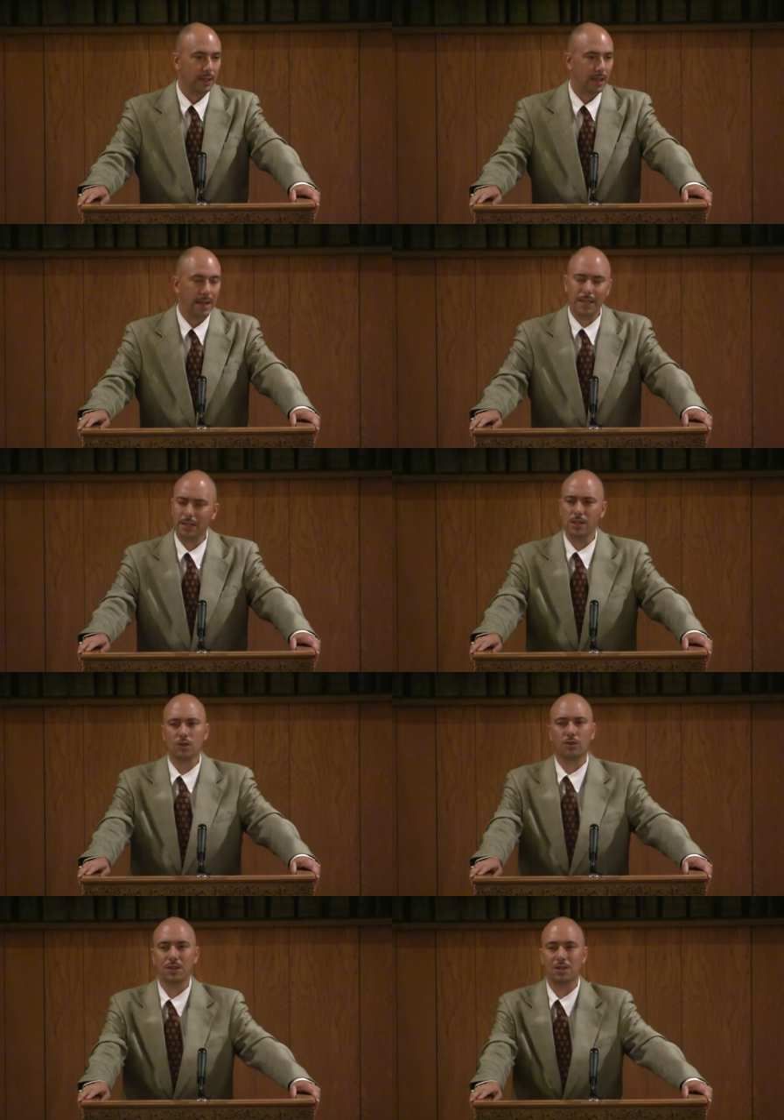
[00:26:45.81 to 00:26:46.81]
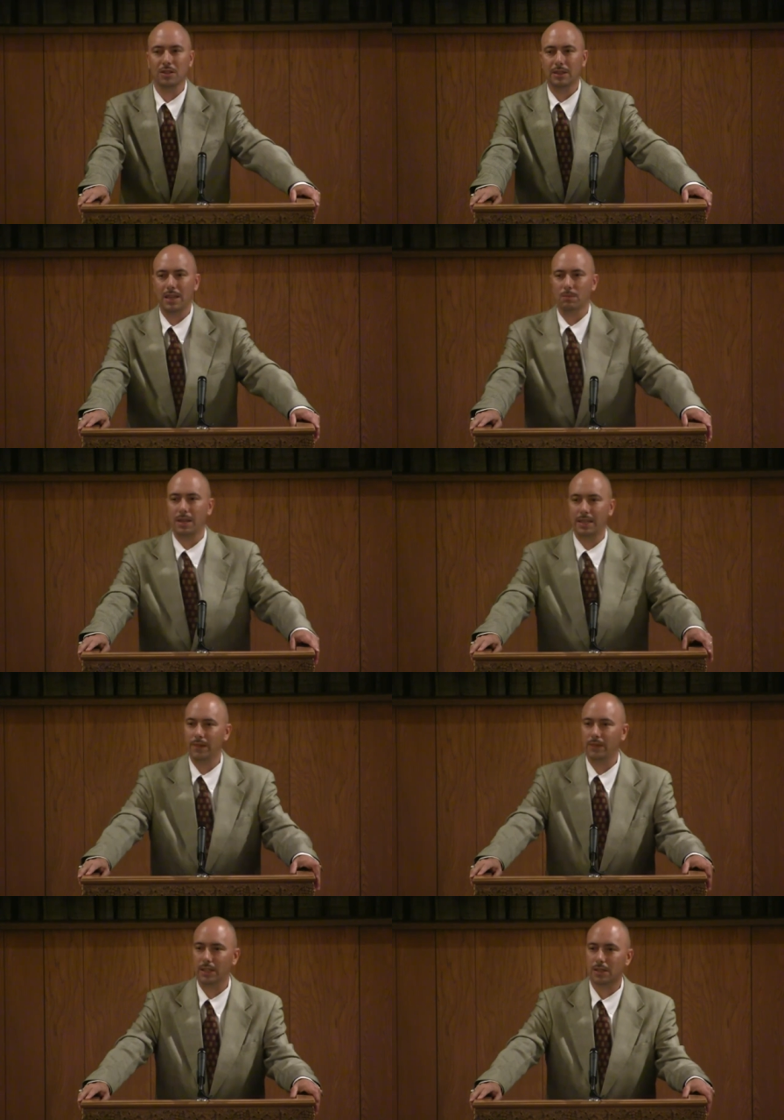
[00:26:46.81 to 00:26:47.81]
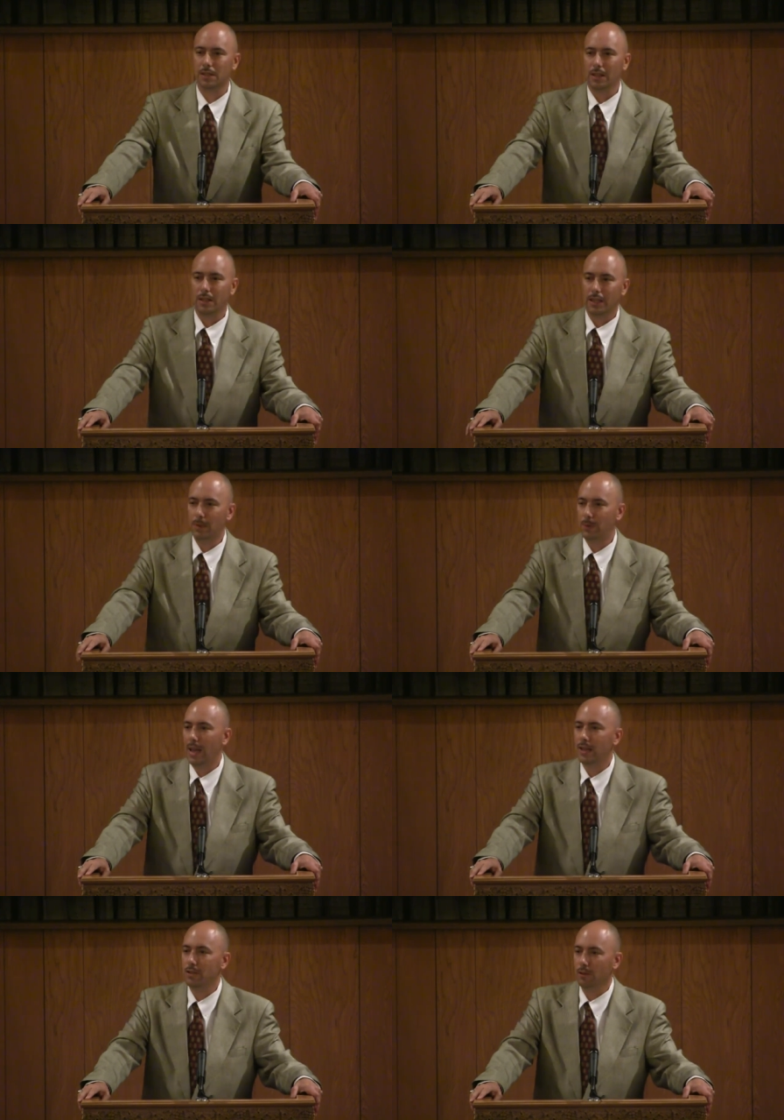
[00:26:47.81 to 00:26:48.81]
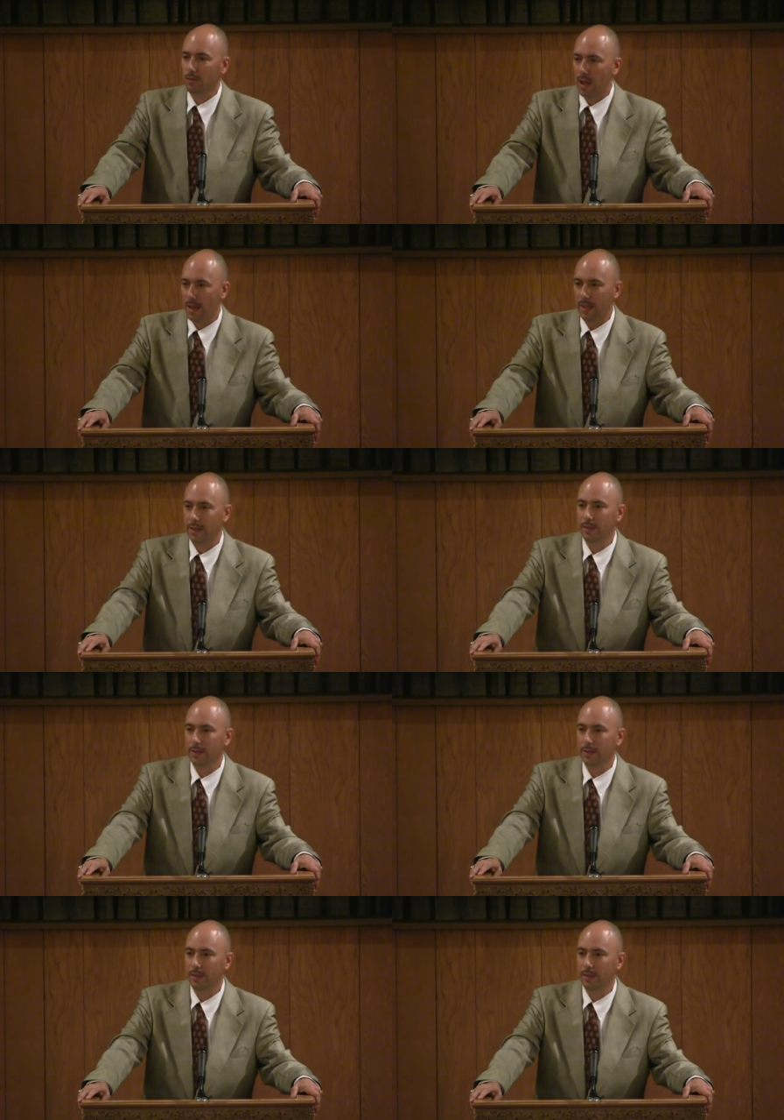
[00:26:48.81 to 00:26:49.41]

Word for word: And he did the Christian thing by giving this hippie angel a ride.